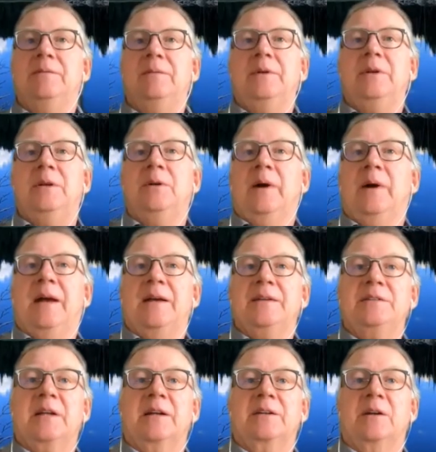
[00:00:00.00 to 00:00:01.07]

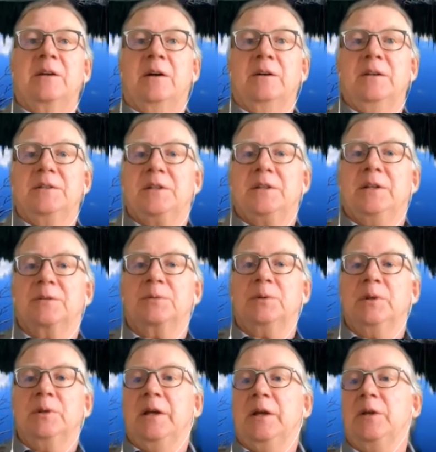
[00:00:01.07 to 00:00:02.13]
UAS technology is
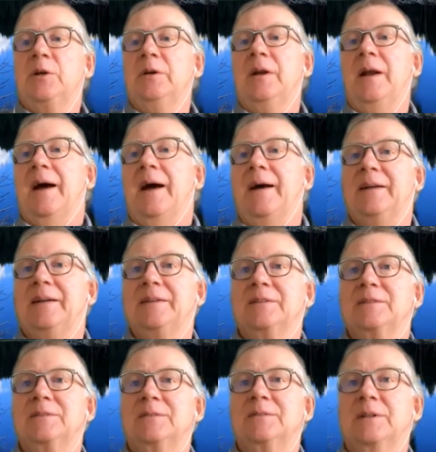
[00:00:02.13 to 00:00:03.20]
really good at
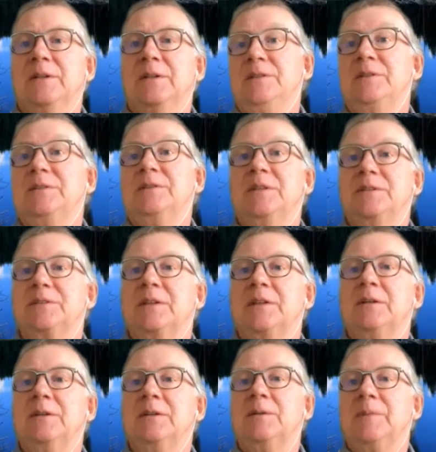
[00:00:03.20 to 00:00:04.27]
is consistency.
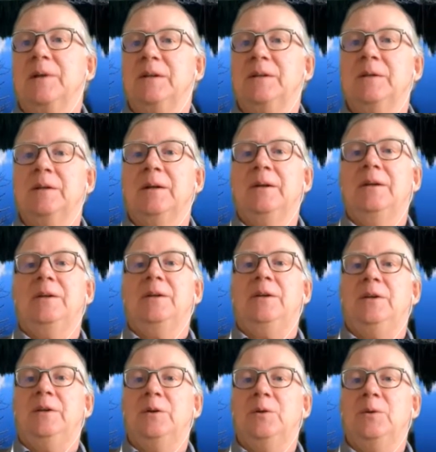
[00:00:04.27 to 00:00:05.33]
I mean,
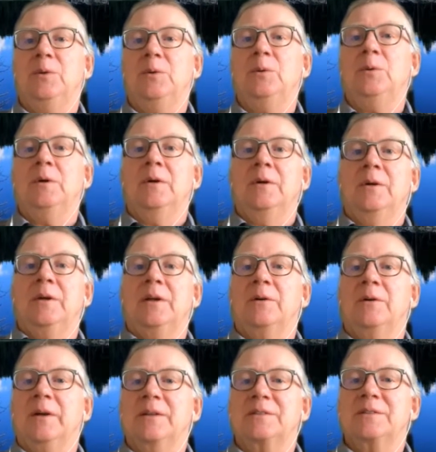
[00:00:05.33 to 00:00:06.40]

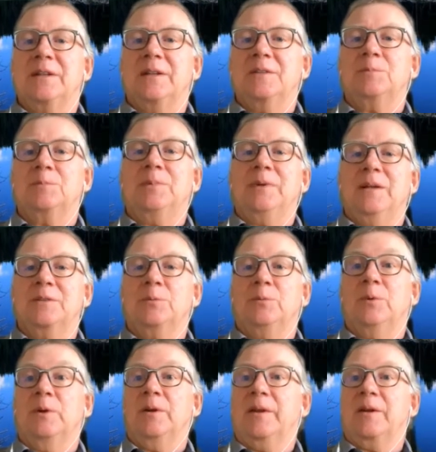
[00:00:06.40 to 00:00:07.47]
it's
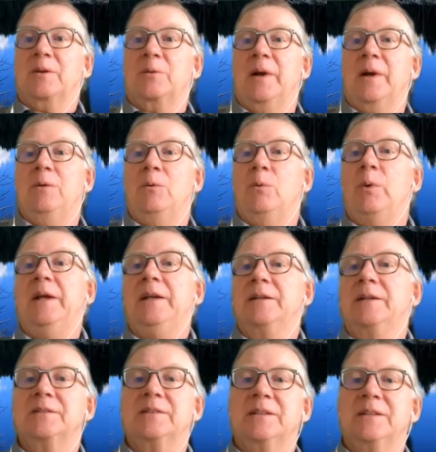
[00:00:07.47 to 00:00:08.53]
one of the great
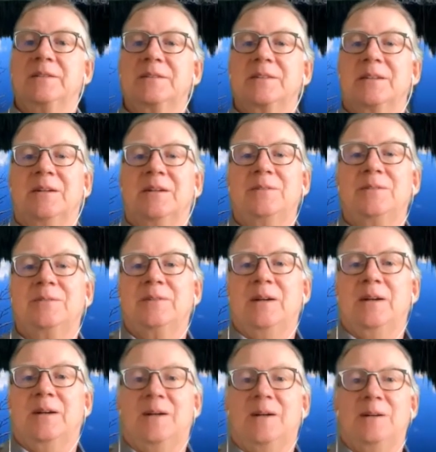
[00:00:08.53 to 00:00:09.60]
weaknesses
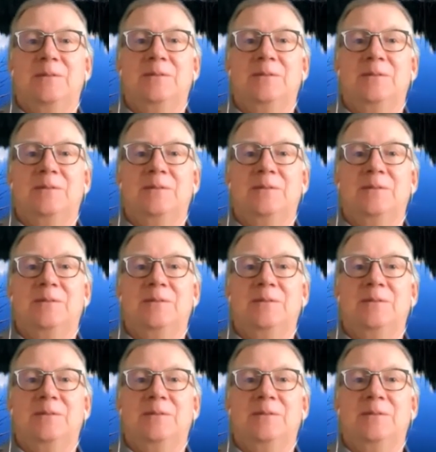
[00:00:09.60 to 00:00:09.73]
of